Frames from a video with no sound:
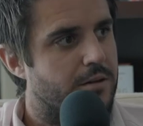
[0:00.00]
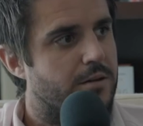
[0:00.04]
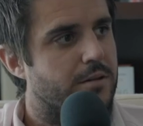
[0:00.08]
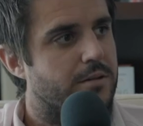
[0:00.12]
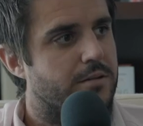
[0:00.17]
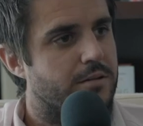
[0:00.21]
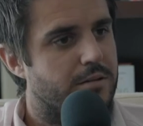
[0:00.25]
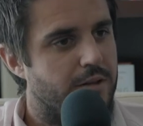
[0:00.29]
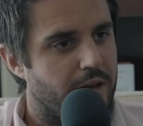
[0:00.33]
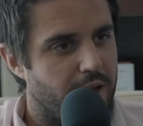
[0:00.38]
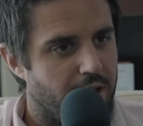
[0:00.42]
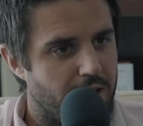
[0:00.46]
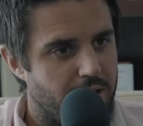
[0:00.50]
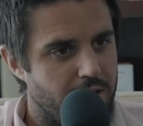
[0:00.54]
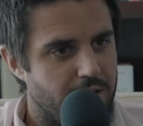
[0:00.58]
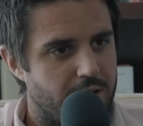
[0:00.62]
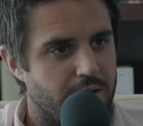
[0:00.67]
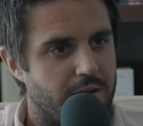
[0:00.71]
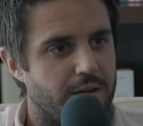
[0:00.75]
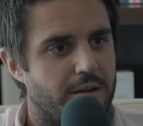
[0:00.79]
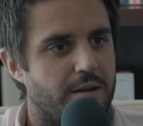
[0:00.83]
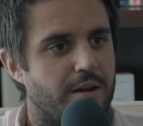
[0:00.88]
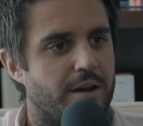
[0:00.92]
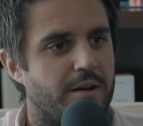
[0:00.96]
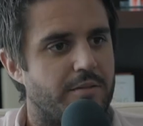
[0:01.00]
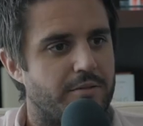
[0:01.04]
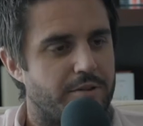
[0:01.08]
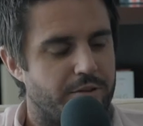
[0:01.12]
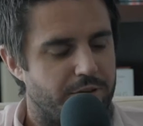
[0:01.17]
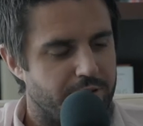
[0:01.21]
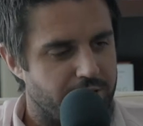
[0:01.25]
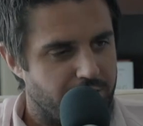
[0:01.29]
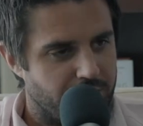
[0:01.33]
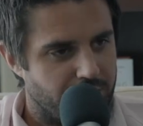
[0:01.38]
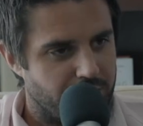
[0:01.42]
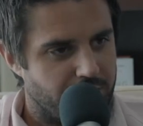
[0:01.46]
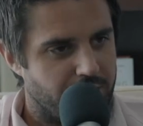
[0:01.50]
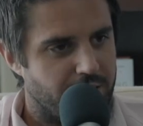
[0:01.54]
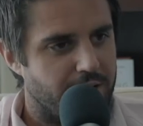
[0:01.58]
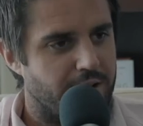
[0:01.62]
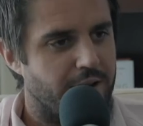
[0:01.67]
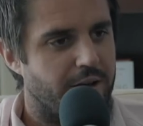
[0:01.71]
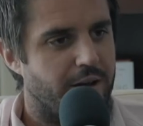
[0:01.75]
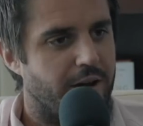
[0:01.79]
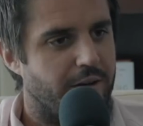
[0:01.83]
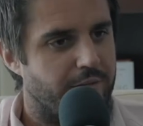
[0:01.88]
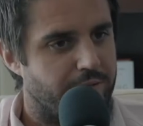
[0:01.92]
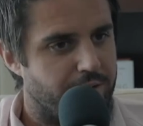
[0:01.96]
day after day
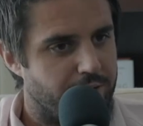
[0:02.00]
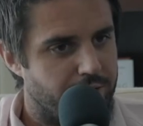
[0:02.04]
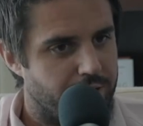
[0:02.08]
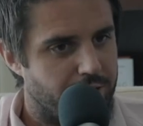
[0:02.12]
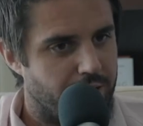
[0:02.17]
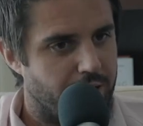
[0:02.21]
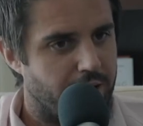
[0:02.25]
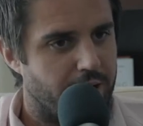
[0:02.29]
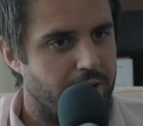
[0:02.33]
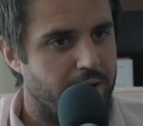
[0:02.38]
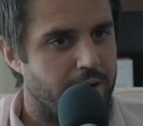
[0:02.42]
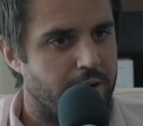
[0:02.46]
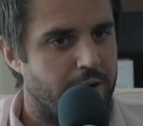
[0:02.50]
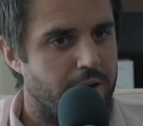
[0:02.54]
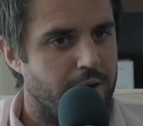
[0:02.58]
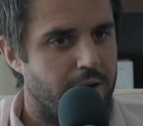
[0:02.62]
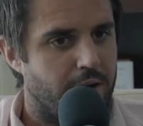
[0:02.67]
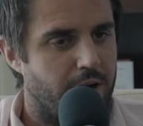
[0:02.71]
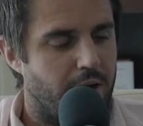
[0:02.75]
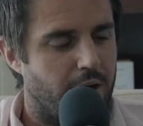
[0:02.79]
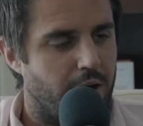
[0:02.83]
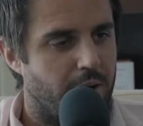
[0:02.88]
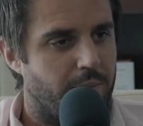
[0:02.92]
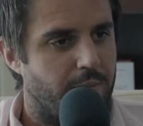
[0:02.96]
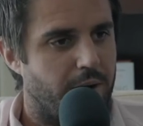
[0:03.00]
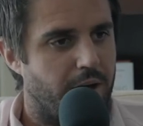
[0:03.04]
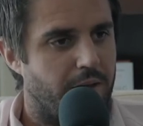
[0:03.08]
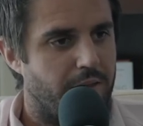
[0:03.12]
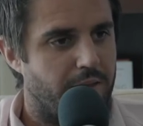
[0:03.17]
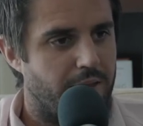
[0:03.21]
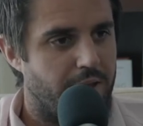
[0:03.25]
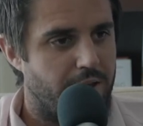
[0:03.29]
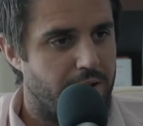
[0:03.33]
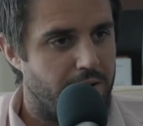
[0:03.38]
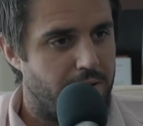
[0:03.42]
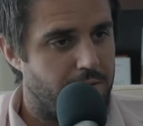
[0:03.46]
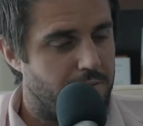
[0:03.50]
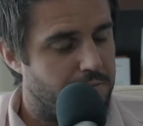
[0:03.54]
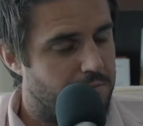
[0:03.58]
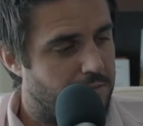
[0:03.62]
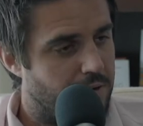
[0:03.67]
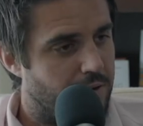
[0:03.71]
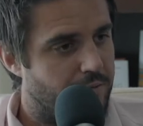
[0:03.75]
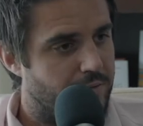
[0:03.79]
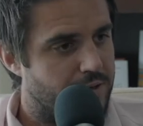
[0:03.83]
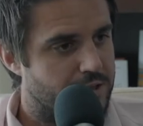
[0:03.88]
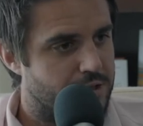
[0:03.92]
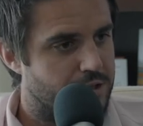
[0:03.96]
after day, um, and then
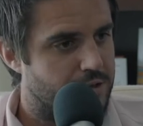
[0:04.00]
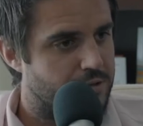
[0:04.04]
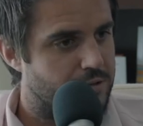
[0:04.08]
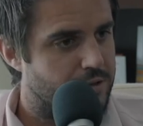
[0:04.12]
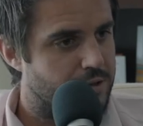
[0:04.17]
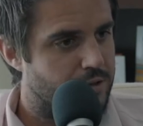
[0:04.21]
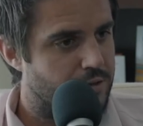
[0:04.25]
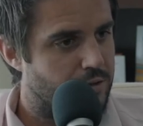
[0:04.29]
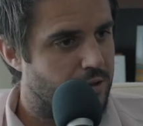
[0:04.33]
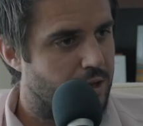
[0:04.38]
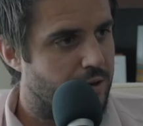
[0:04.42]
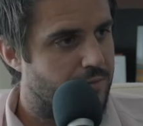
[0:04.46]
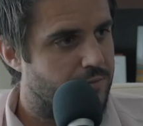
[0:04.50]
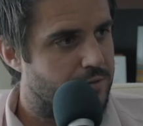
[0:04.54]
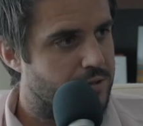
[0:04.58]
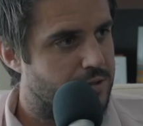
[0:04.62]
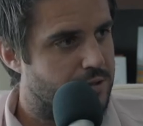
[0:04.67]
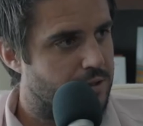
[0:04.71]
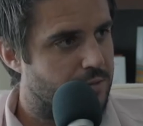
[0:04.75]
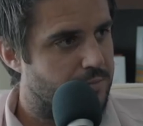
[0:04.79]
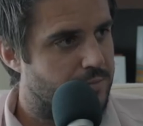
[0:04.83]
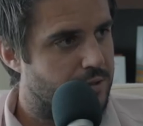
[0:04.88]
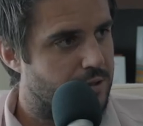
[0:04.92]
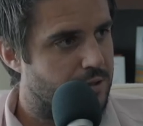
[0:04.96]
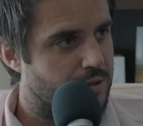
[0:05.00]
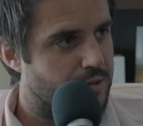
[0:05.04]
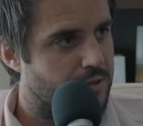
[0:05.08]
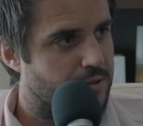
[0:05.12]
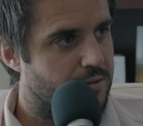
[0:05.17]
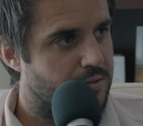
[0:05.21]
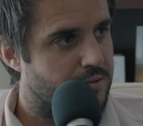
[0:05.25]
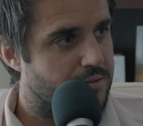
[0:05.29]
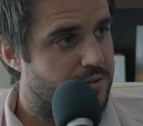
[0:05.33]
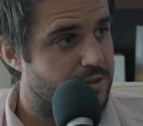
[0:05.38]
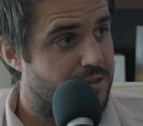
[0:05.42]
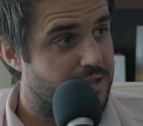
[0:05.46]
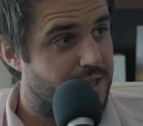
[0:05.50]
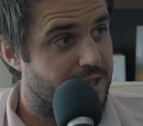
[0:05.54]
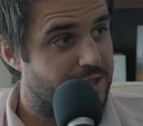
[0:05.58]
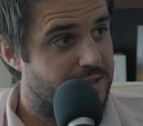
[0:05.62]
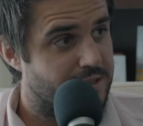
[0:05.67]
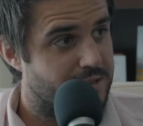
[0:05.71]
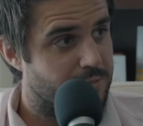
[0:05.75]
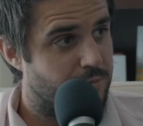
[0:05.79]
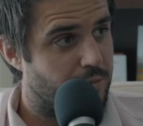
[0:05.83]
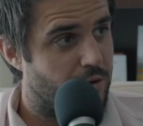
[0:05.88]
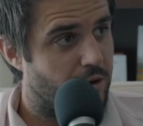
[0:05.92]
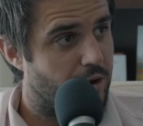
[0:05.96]
eventually you're left with something that
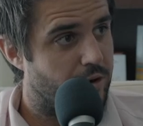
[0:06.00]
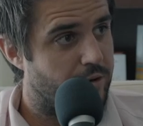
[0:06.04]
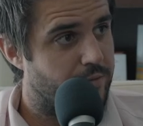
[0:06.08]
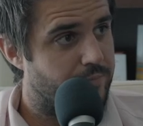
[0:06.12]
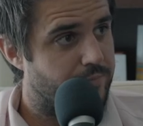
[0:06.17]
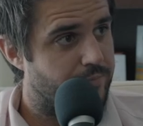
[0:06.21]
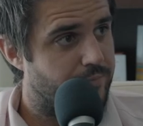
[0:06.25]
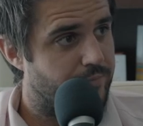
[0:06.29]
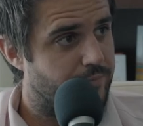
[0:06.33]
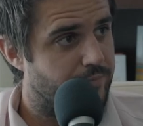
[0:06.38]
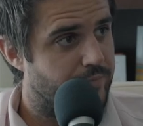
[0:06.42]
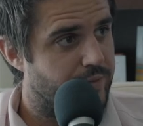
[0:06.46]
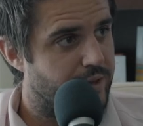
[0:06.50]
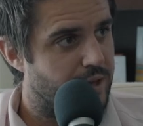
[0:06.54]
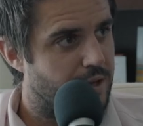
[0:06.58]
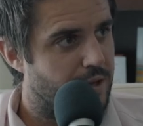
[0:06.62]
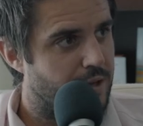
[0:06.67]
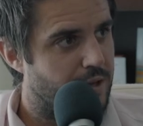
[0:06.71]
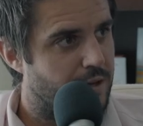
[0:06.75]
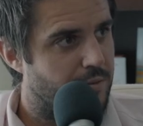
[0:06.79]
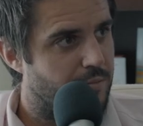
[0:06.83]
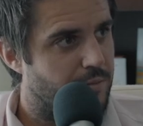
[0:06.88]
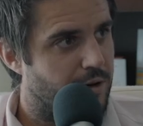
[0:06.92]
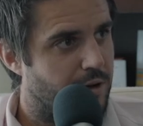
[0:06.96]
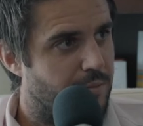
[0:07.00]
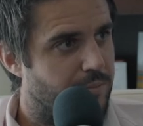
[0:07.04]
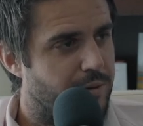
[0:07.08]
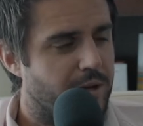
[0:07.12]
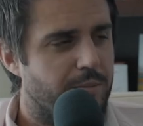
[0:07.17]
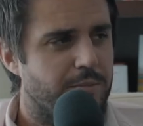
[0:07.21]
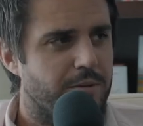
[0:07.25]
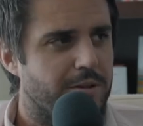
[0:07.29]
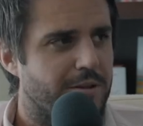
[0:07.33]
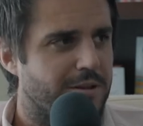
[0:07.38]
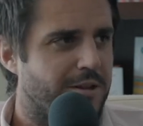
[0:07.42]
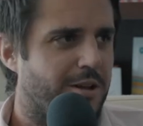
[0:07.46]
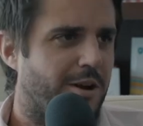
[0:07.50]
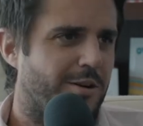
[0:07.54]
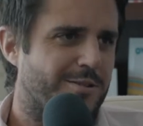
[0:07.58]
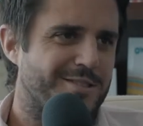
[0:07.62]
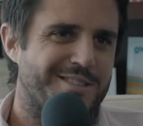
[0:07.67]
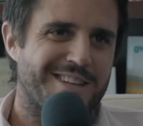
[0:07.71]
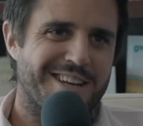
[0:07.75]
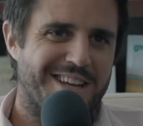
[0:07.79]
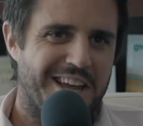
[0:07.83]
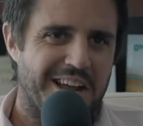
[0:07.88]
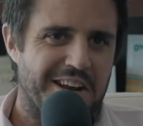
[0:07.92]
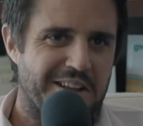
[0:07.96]
stands apart. But people, you know,
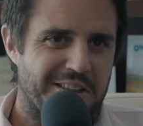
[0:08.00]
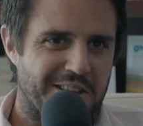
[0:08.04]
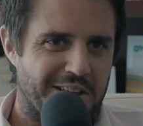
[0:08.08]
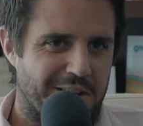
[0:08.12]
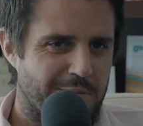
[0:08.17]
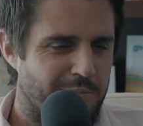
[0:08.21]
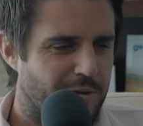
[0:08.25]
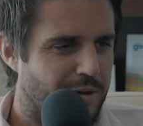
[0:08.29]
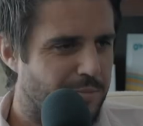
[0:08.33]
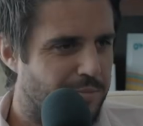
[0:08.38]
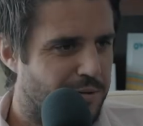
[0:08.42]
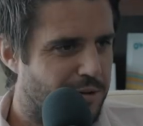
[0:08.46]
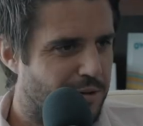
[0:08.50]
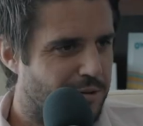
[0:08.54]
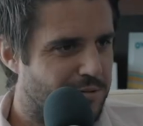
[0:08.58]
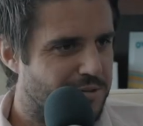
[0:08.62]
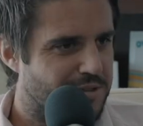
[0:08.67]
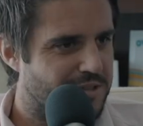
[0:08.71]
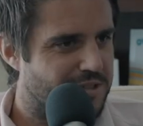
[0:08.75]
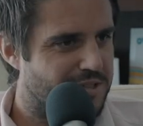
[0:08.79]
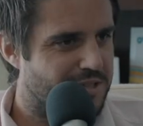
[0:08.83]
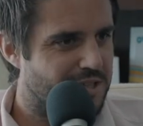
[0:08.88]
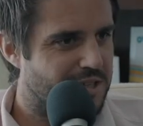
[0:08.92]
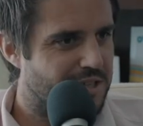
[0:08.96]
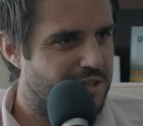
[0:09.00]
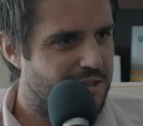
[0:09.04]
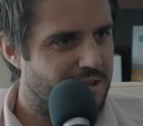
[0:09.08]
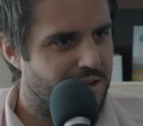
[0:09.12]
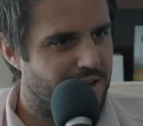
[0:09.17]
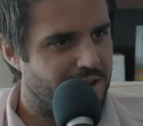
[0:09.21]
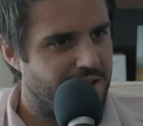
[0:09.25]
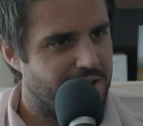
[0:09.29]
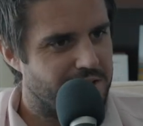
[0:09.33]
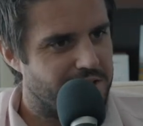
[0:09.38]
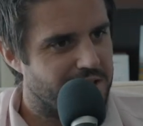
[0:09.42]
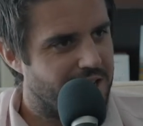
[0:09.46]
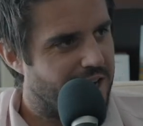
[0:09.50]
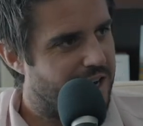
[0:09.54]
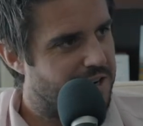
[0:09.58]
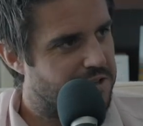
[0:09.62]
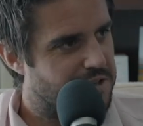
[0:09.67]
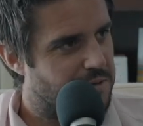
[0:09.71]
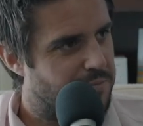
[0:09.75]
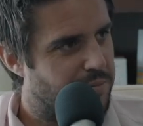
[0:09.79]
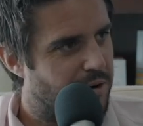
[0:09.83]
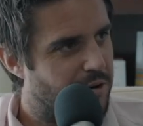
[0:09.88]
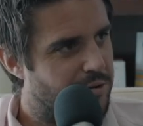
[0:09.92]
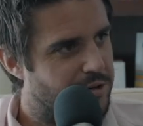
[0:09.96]
it's like anything. People only see uh, the guy
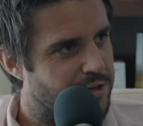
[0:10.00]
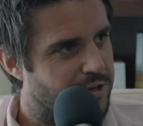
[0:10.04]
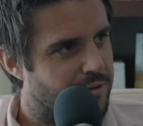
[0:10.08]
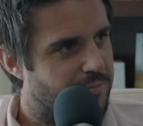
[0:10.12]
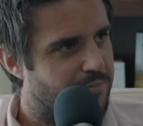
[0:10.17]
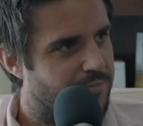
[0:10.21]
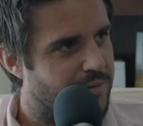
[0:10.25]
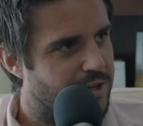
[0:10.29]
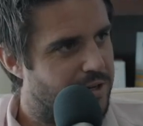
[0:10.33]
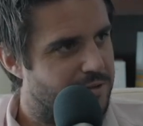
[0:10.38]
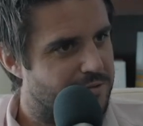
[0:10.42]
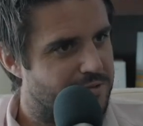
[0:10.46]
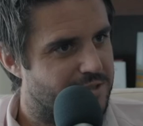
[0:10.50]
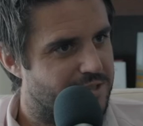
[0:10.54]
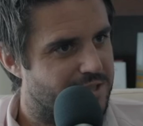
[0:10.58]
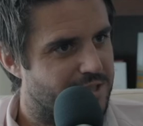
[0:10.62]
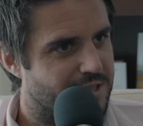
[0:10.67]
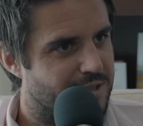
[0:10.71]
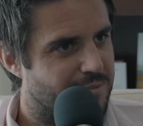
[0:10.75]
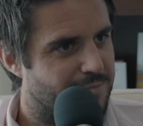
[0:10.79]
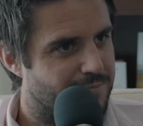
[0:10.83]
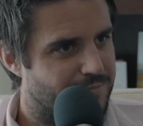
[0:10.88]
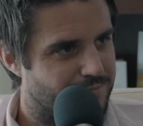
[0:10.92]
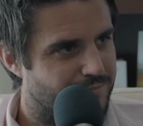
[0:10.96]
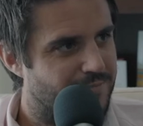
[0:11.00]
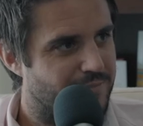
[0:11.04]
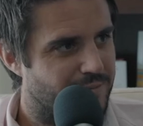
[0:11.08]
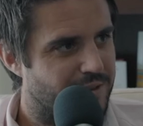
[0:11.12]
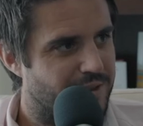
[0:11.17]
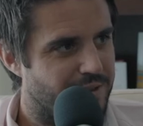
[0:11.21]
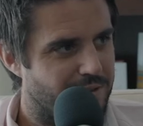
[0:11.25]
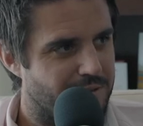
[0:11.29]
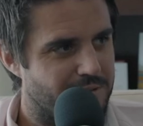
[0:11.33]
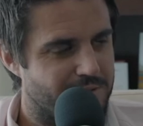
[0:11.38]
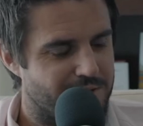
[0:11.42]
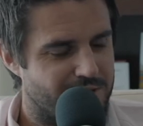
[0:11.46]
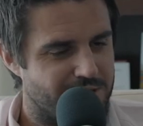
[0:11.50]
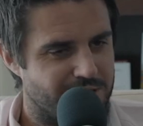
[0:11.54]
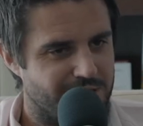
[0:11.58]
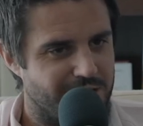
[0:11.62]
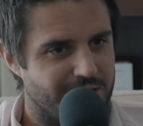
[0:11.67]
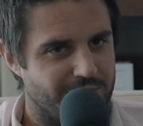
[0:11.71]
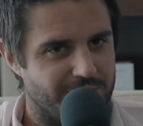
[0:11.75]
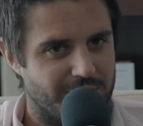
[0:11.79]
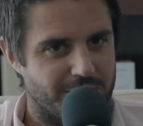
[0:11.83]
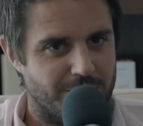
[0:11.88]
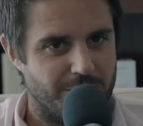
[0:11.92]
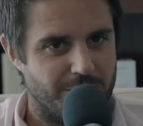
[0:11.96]
on the podium. They don't see him slaving they,